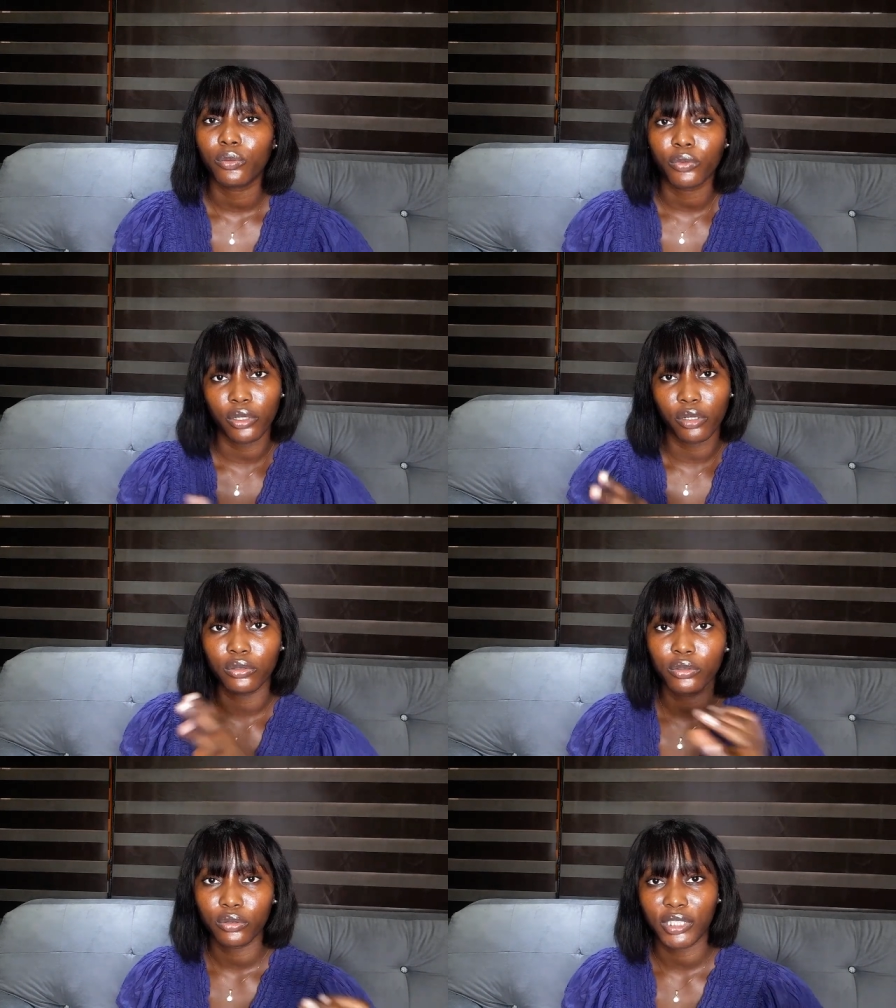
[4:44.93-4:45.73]
we
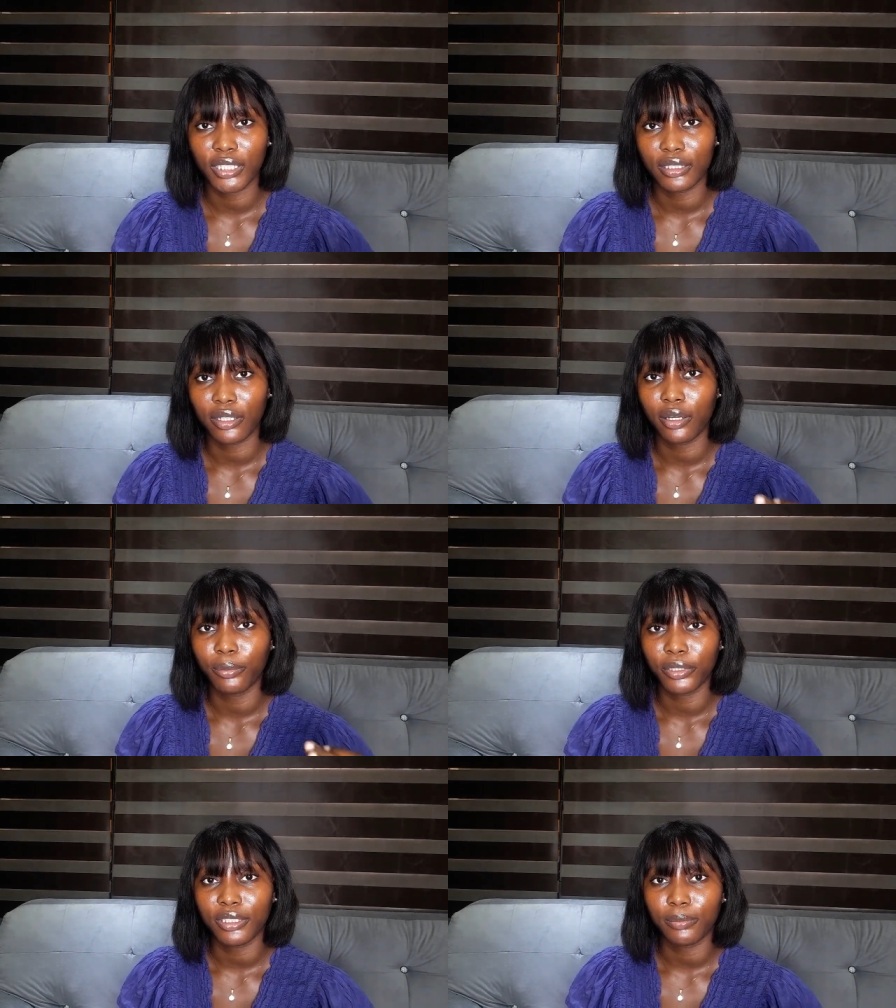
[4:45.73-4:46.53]
all know that our
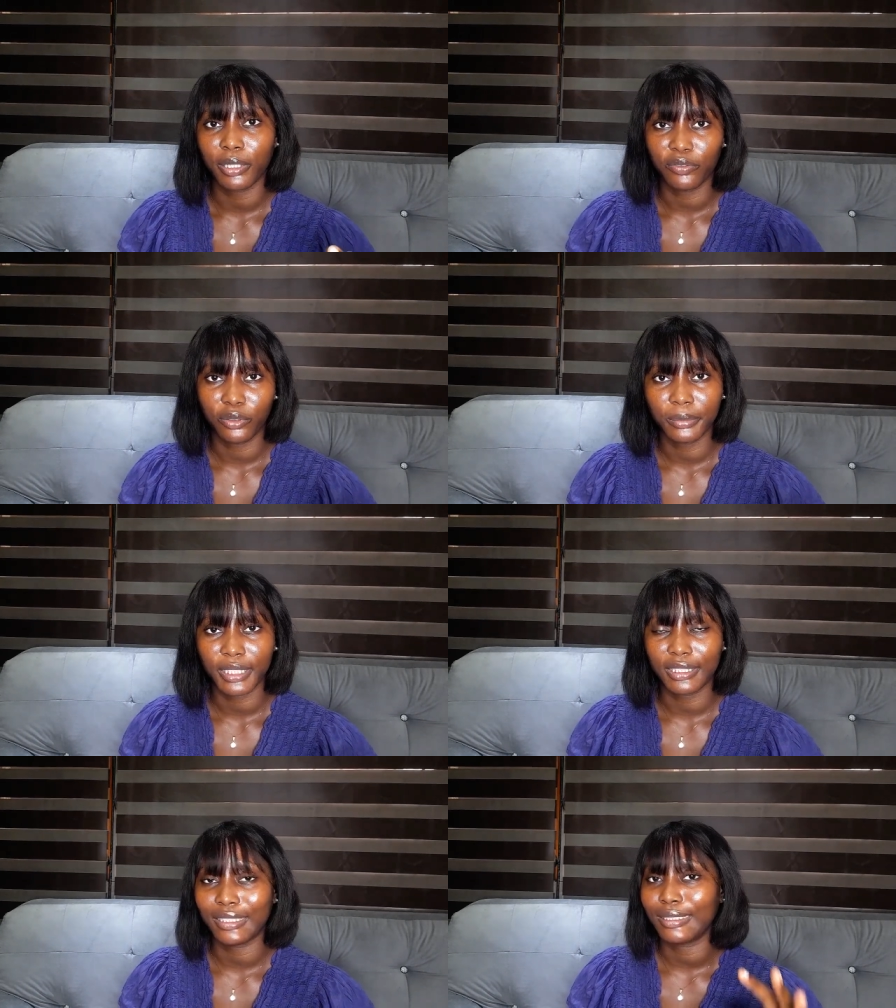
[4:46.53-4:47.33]
body performs
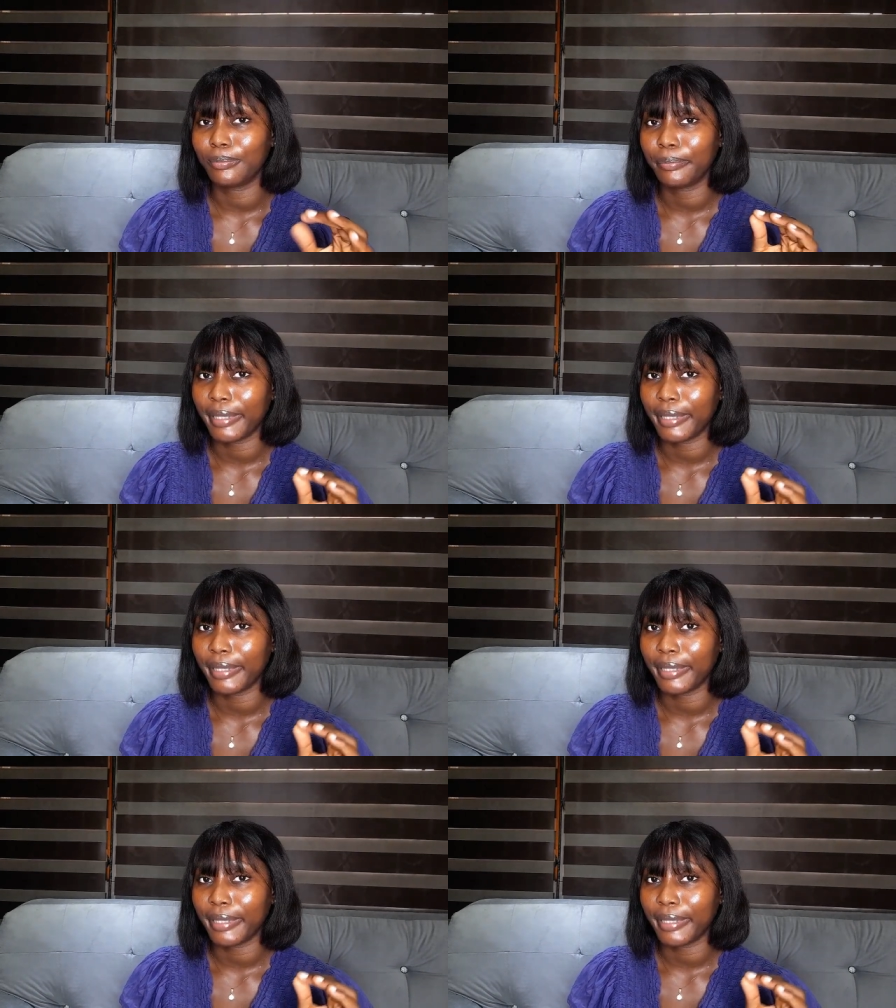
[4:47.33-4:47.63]
at its